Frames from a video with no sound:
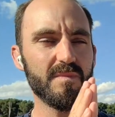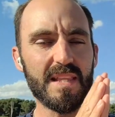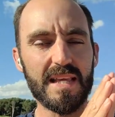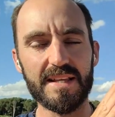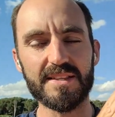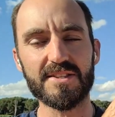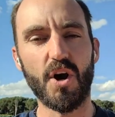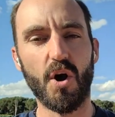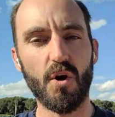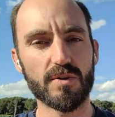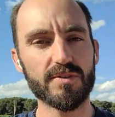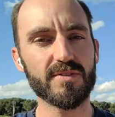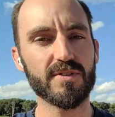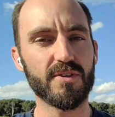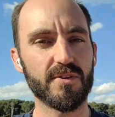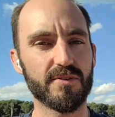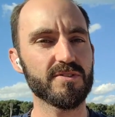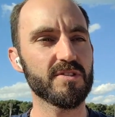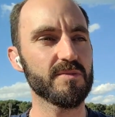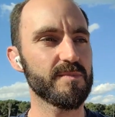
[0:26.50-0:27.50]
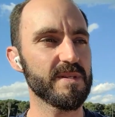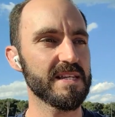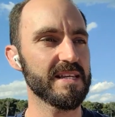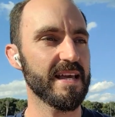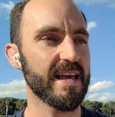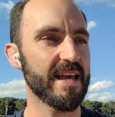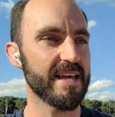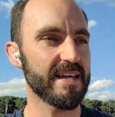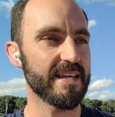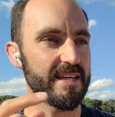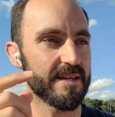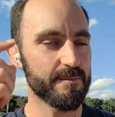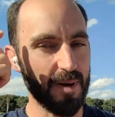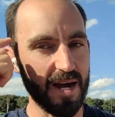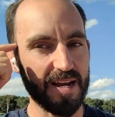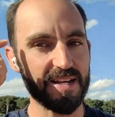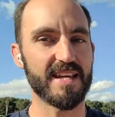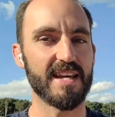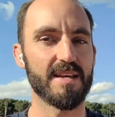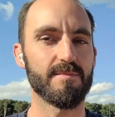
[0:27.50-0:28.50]
it's also going to be a
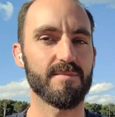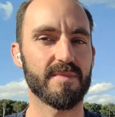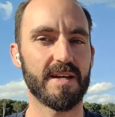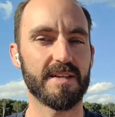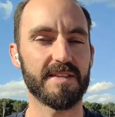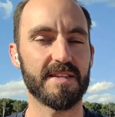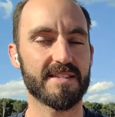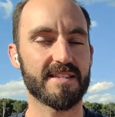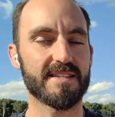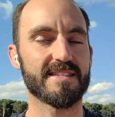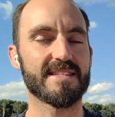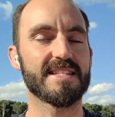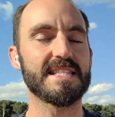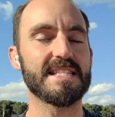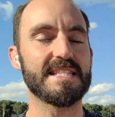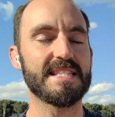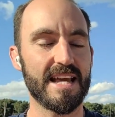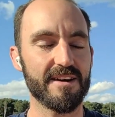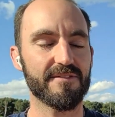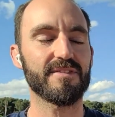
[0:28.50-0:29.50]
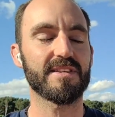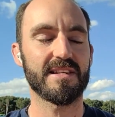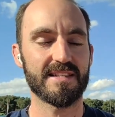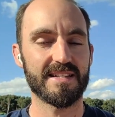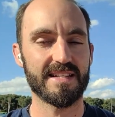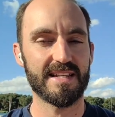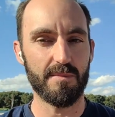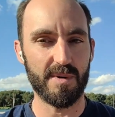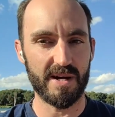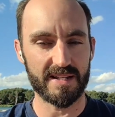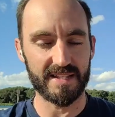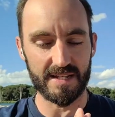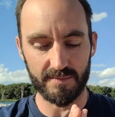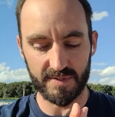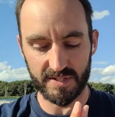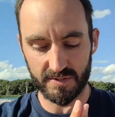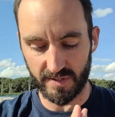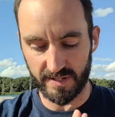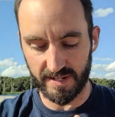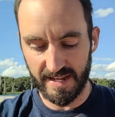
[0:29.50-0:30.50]
mind game. And this is definitely a mind game,
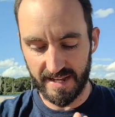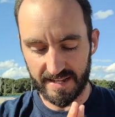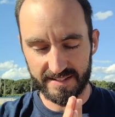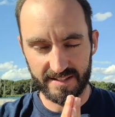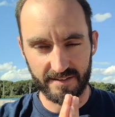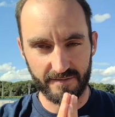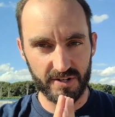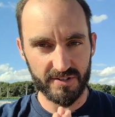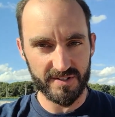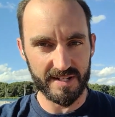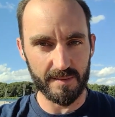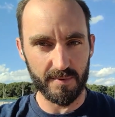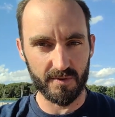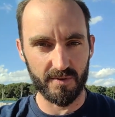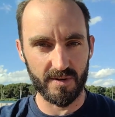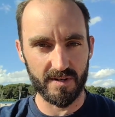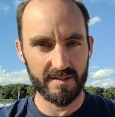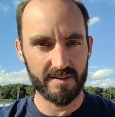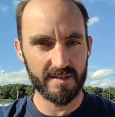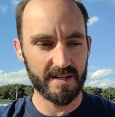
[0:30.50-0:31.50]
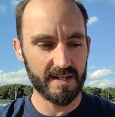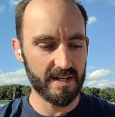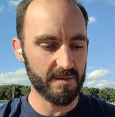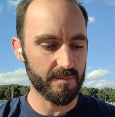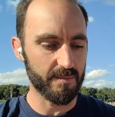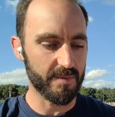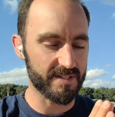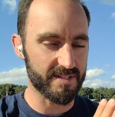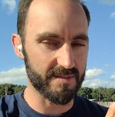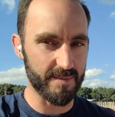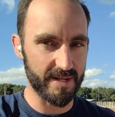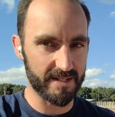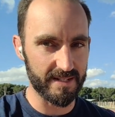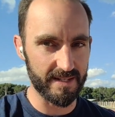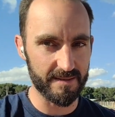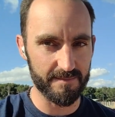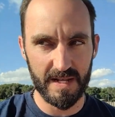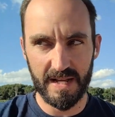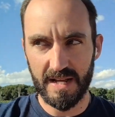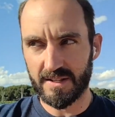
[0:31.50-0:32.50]
this one. It's a very simple one, but it's a mind
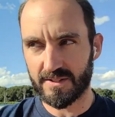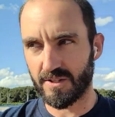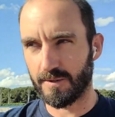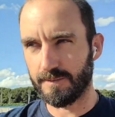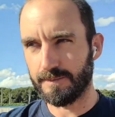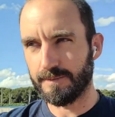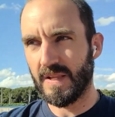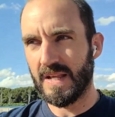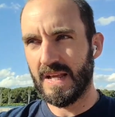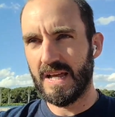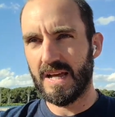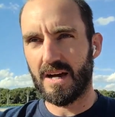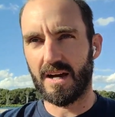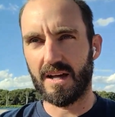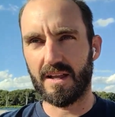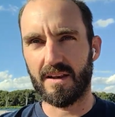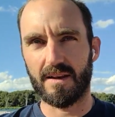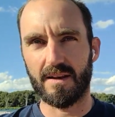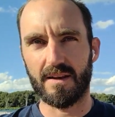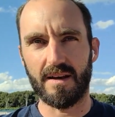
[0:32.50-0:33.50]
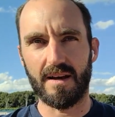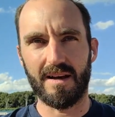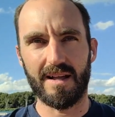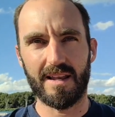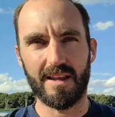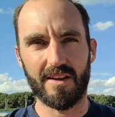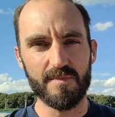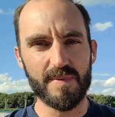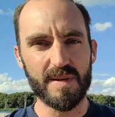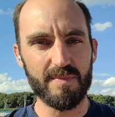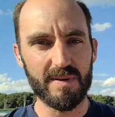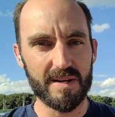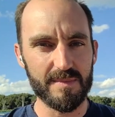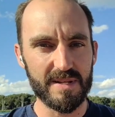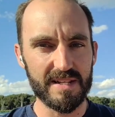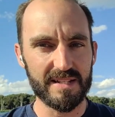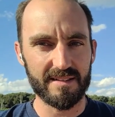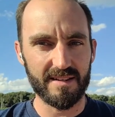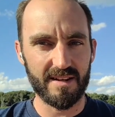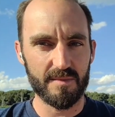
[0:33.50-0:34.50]
game. So a lot of people I
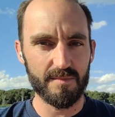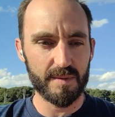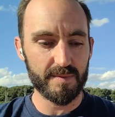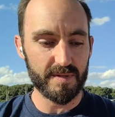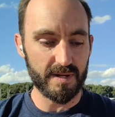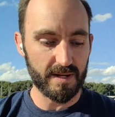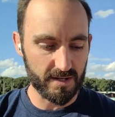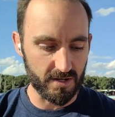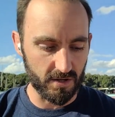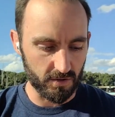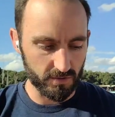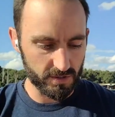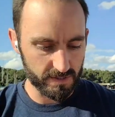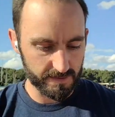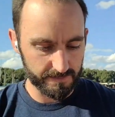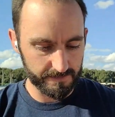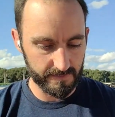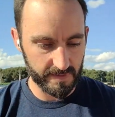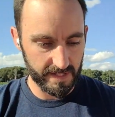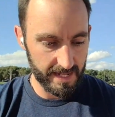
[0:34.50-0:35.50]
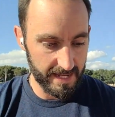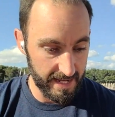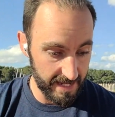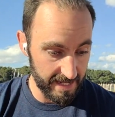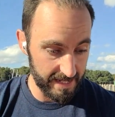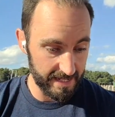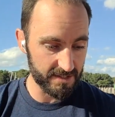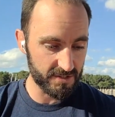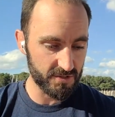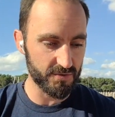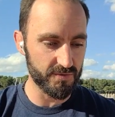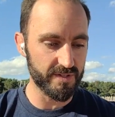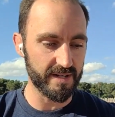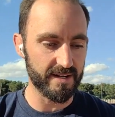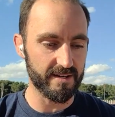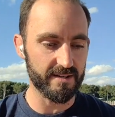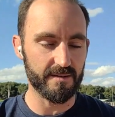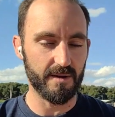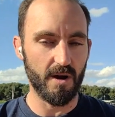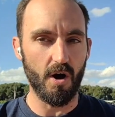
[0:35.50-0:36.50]
meet, a lot of people I coach, they do
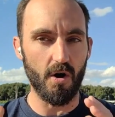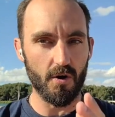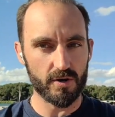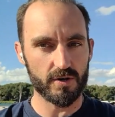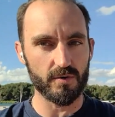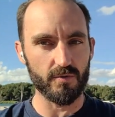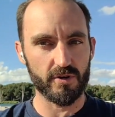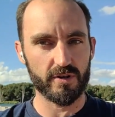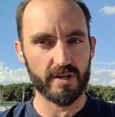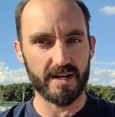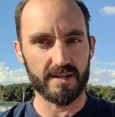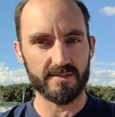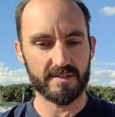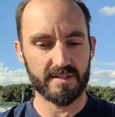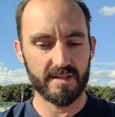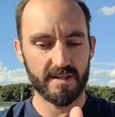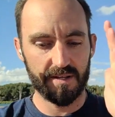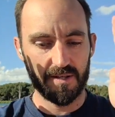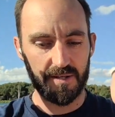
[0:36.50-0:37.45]
their harder workouts